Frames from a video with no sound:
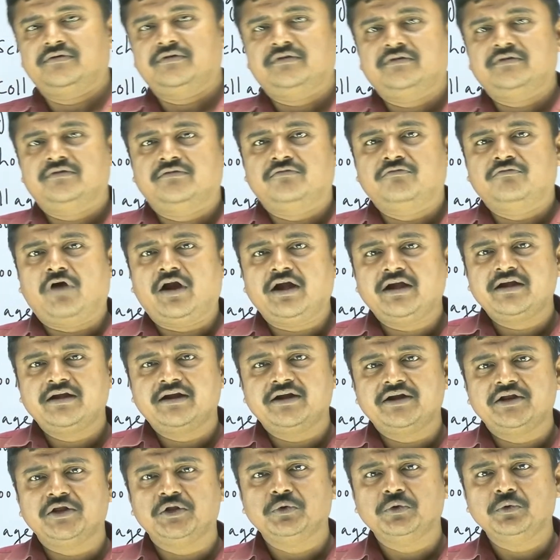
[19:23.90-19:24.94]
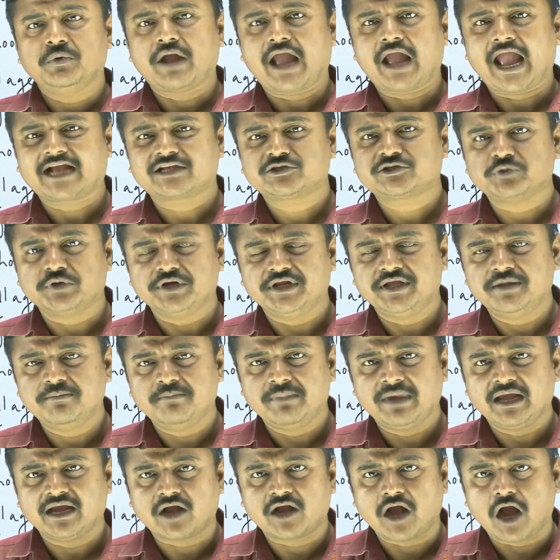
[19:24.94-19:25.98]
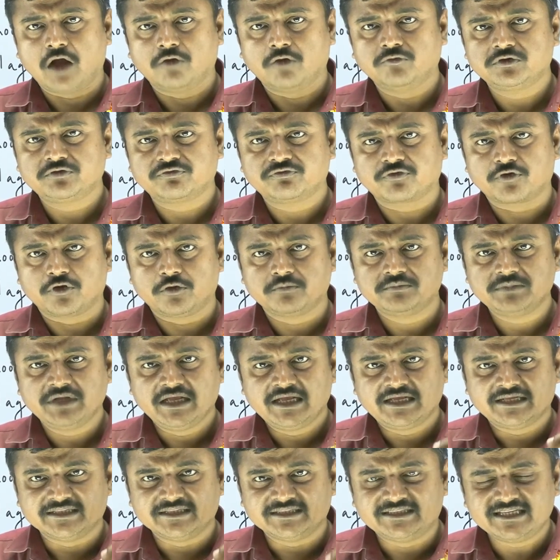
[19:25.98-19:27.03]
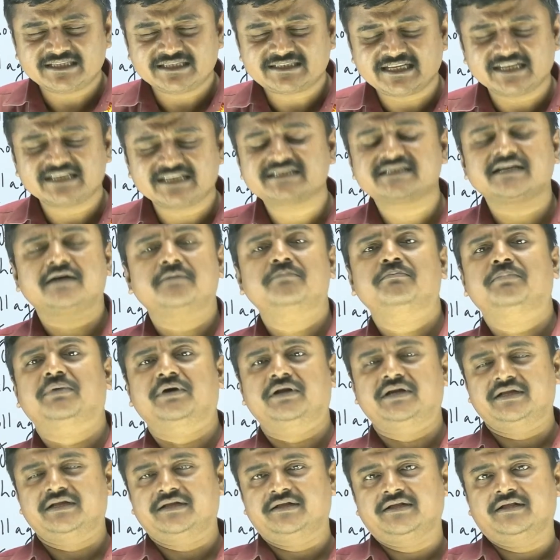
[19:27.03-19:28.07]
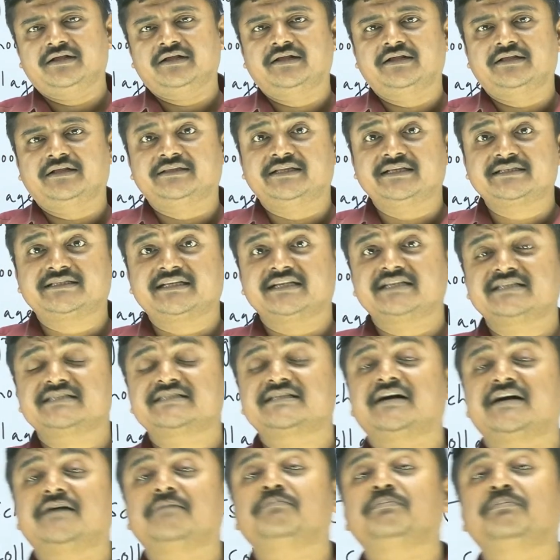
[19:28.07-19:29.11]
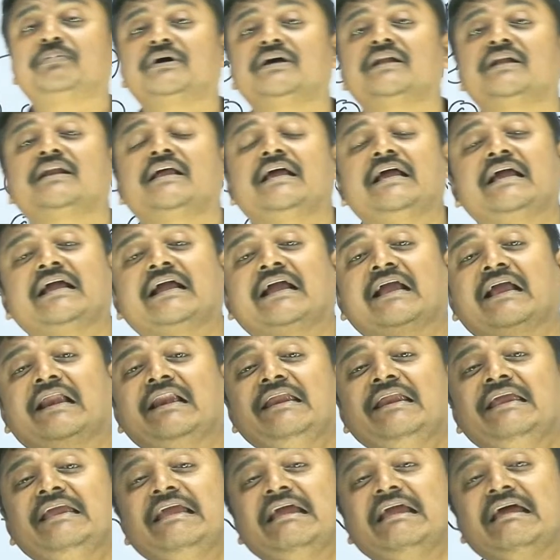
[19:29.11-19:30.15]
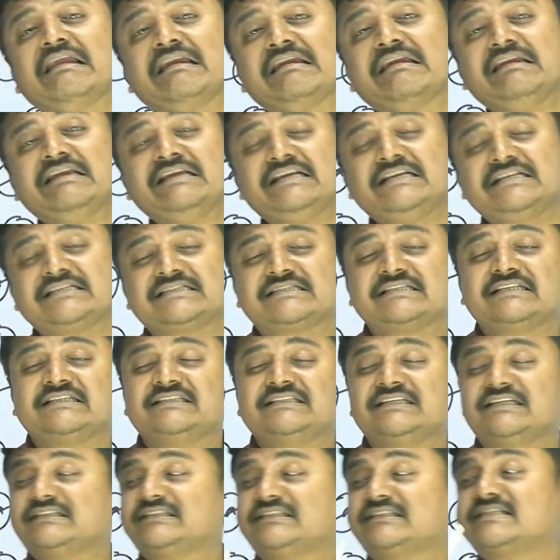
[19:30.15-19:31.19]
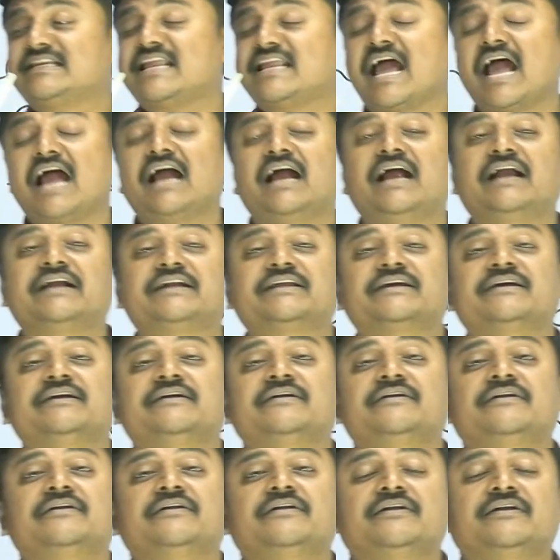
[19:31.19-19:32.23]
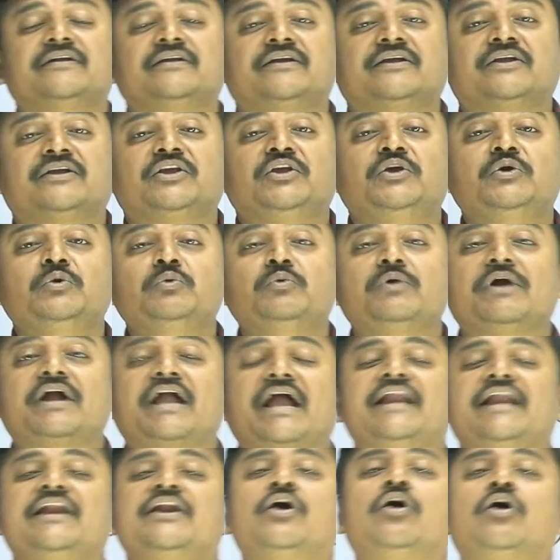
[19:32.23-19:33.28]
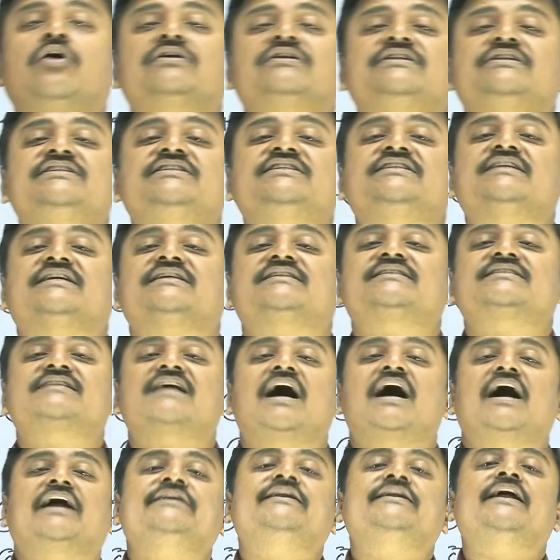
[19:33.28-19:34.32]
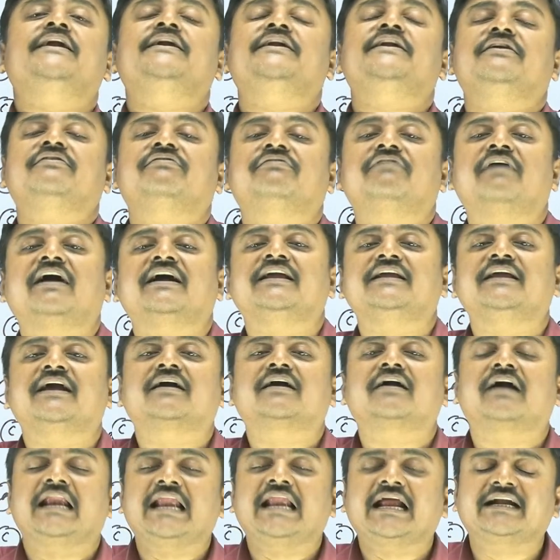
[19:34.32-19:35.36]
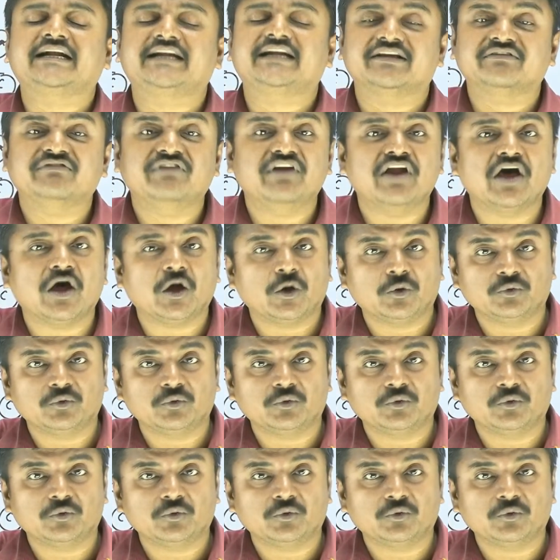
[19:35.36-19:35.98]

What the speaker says: What did you actually make out from this example? This example clearly suggests that you cannot just identify a collective noun.